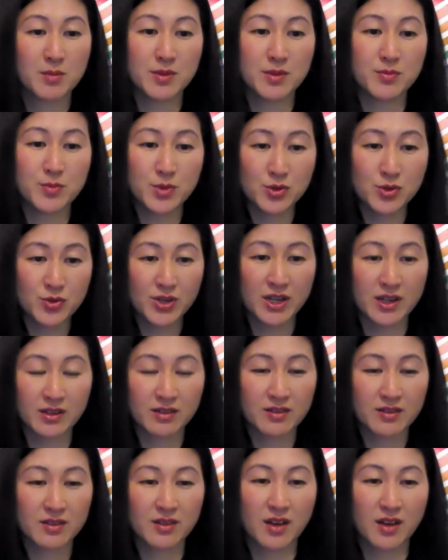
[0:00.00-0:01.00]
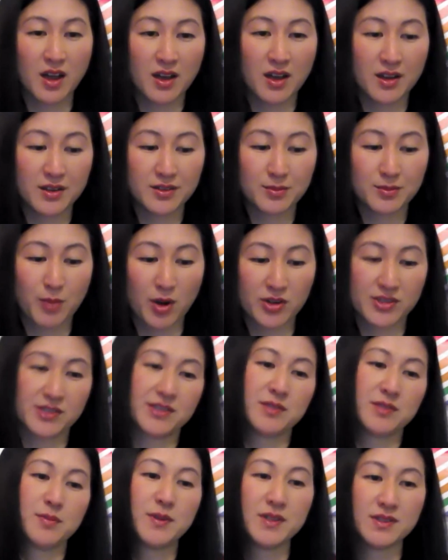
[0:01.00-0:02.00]
been muting
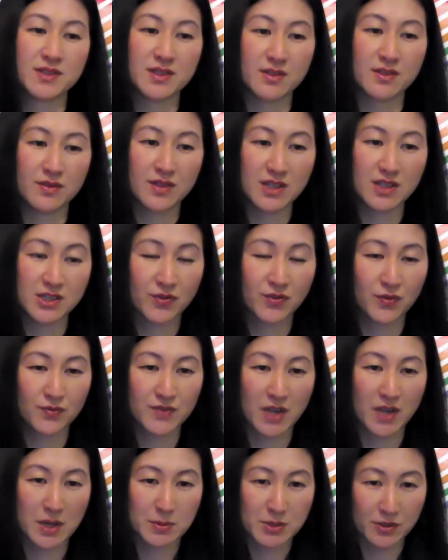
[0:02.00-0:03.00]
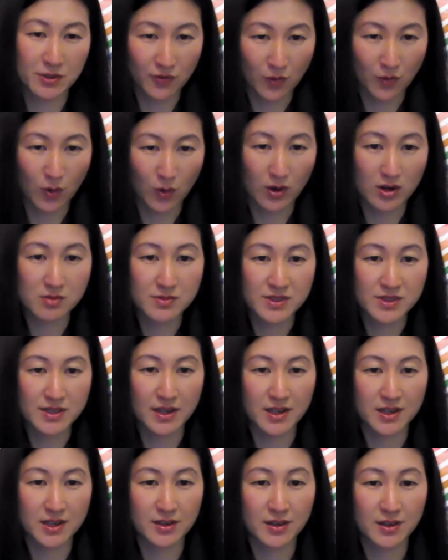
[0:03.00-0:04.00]
participants in these types of forums.
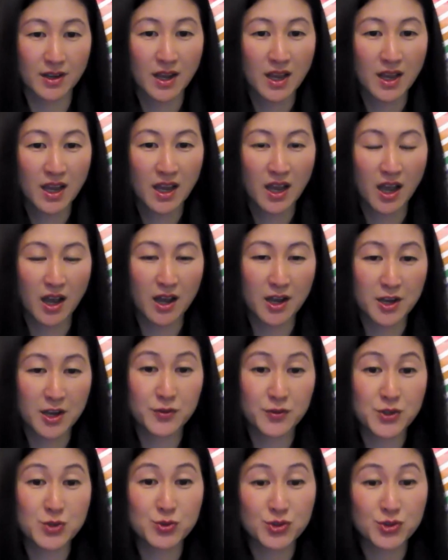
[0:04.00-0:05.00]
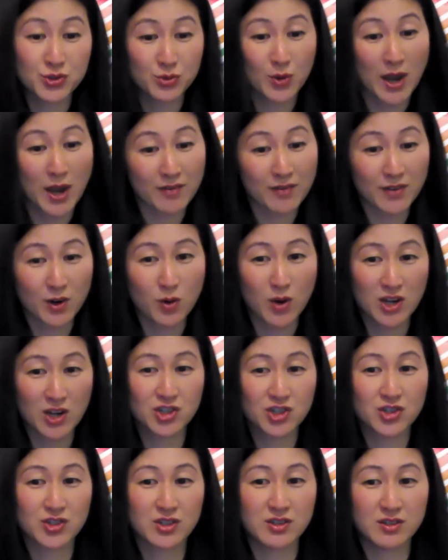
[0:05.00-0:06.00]
And if you do have a
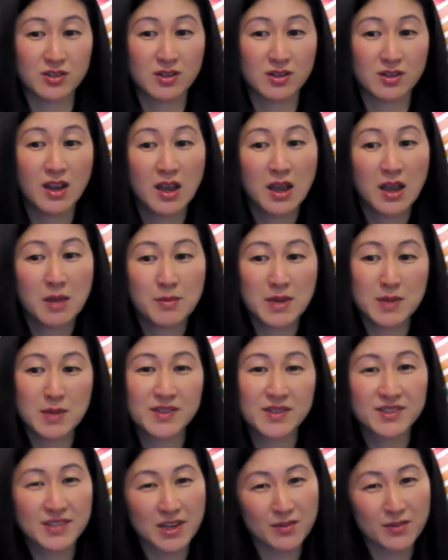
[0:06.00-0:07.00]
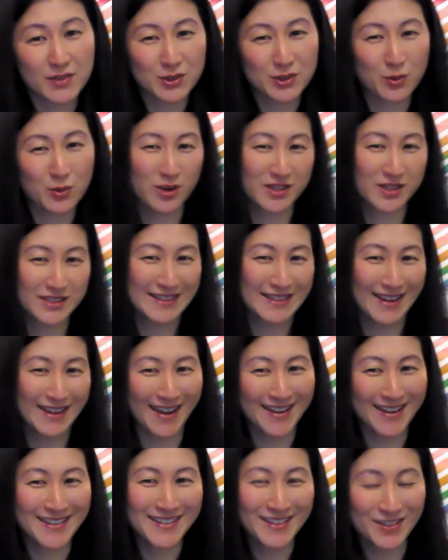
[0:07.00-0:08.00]
question, maybe save it towards the
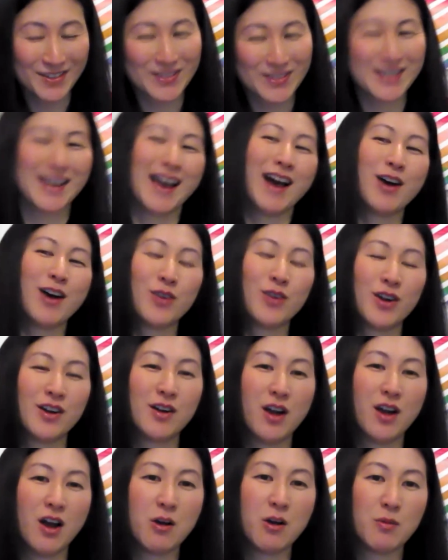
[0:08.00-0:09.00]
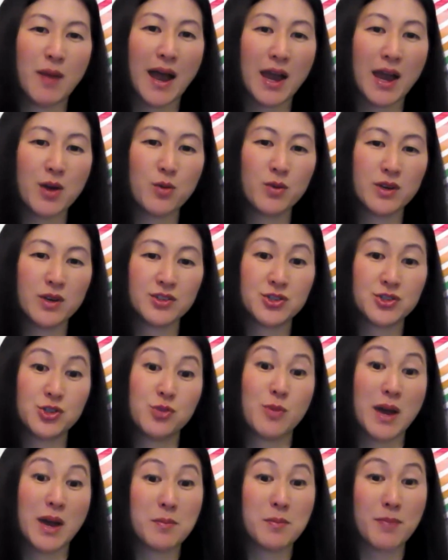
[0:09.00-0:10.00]
end of the hour. I will
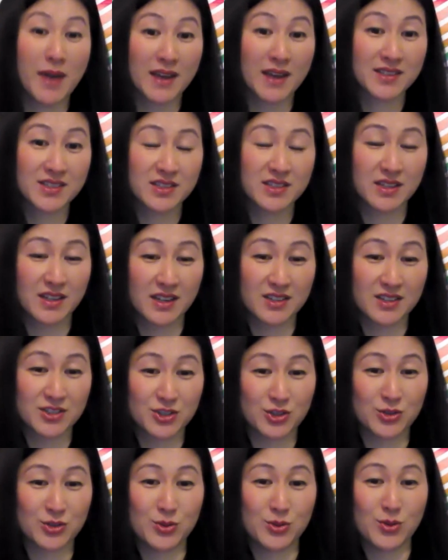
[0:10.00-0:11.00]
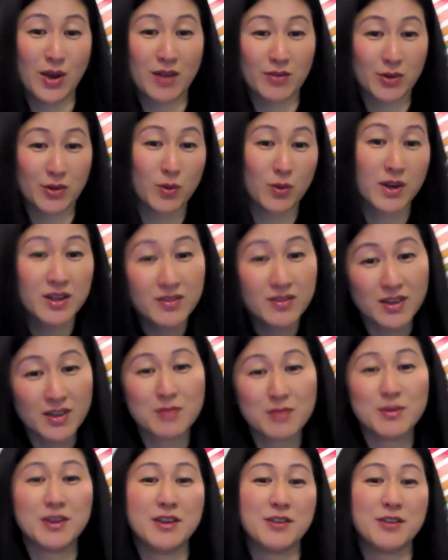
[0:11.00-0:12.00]
do my best to get to every one of
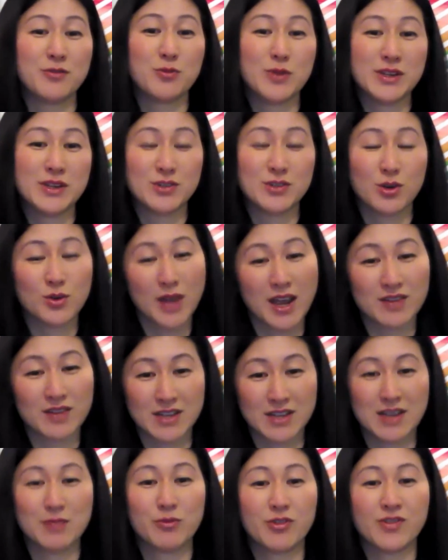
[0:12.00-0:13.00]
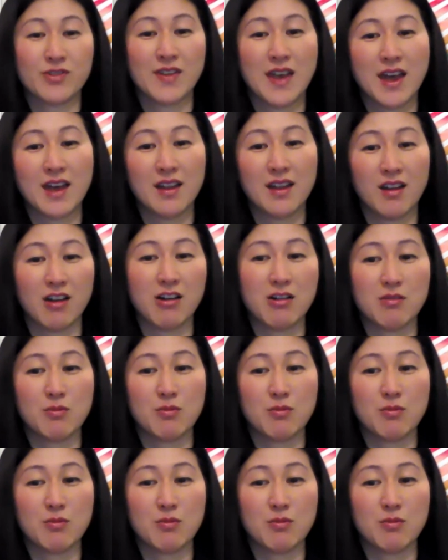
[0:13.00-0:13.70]
them. If we don't have time for that,